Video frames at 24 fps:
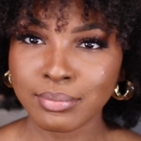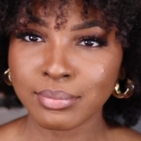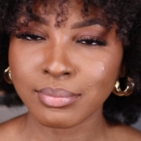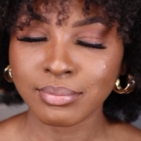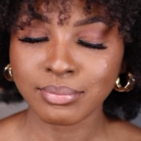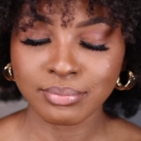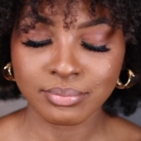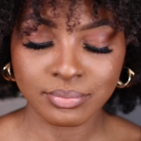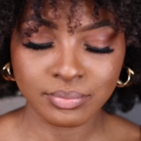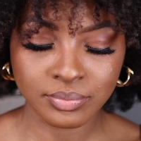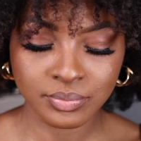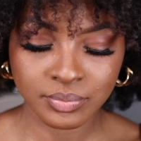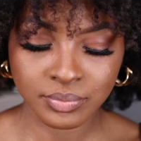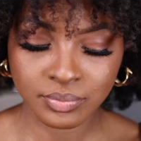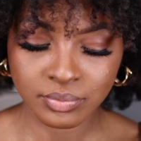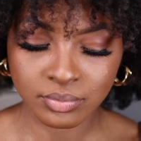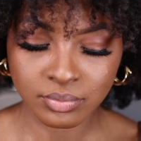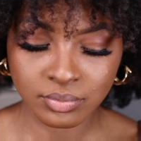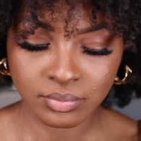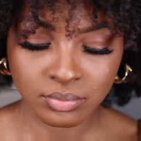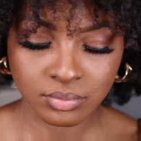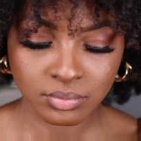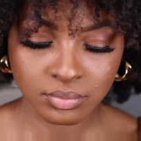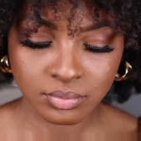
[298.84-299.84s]

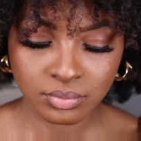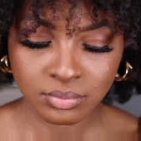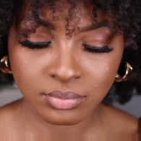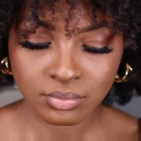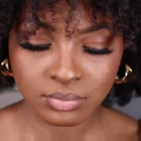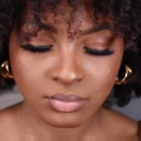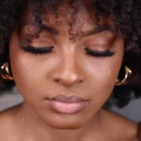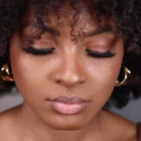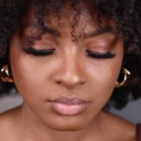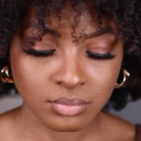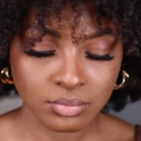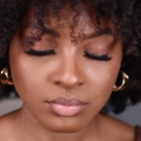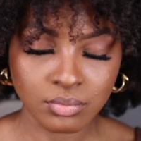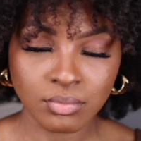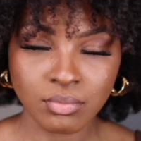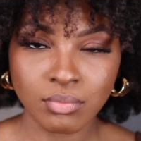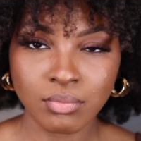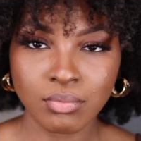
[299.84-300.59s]
(silence)